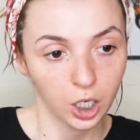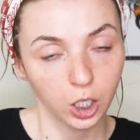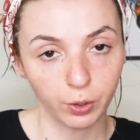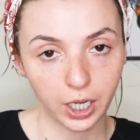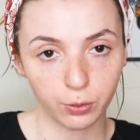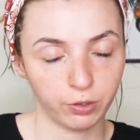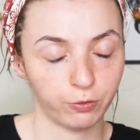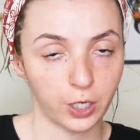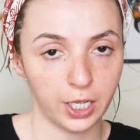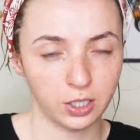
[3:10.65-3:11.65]
going out with
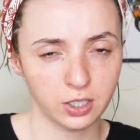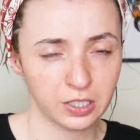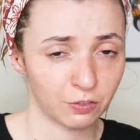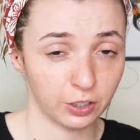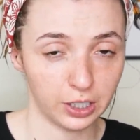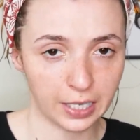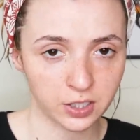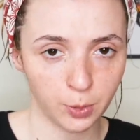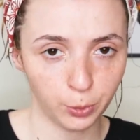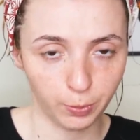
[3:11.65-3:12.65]
friends for the last couple